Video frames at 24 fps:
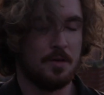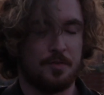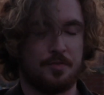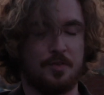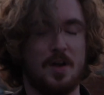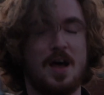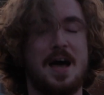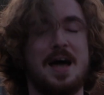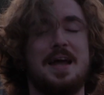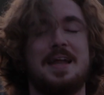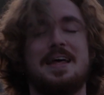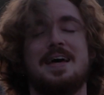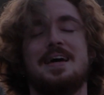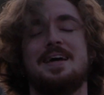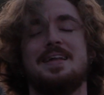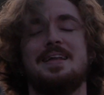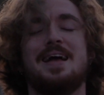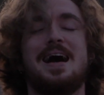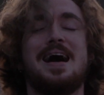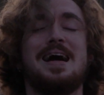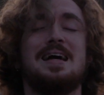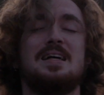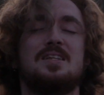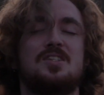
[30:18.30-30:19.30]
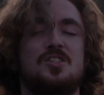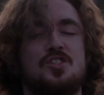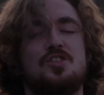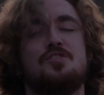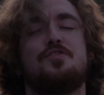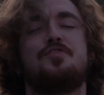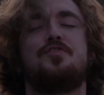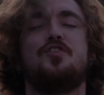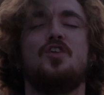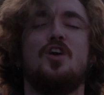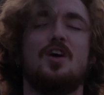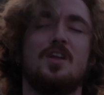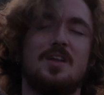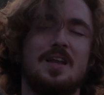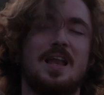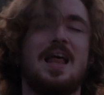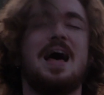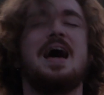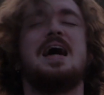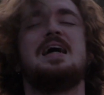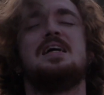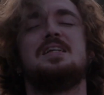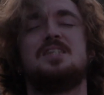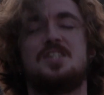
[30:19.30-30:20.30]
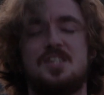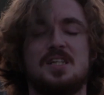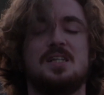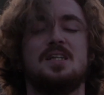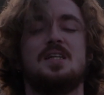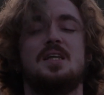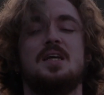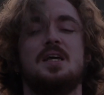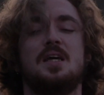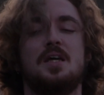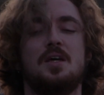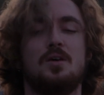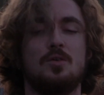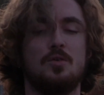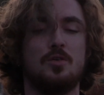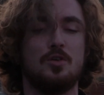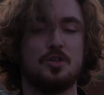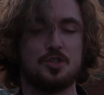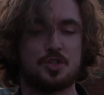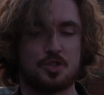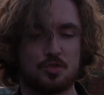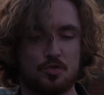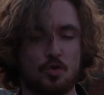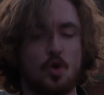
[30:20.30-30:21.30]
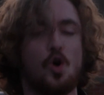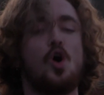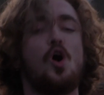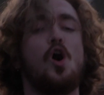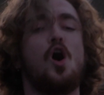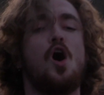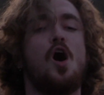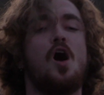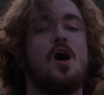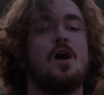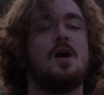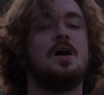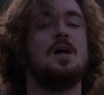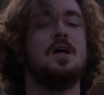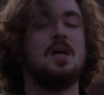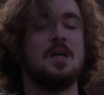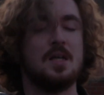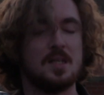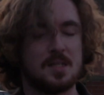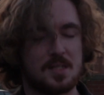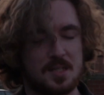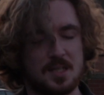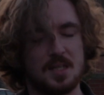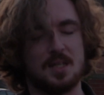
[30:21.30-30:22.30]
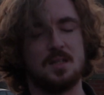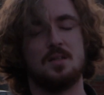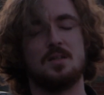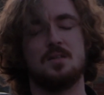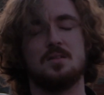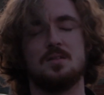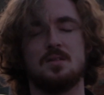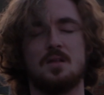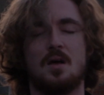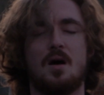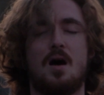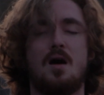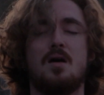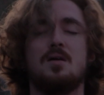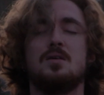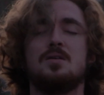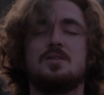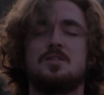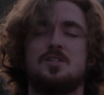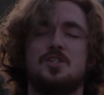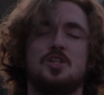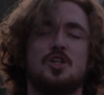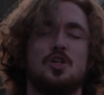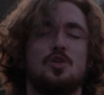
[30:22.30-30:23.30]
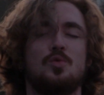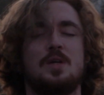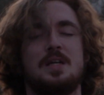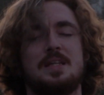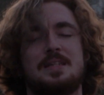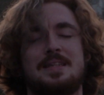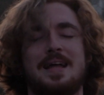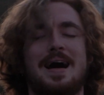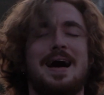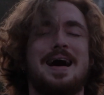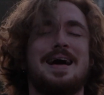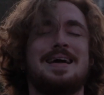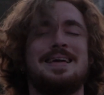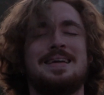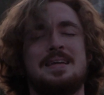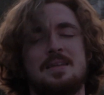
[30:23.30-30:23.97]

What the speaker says: Friday nights, the floodlights, you'd hear us roar, sing them down till we die.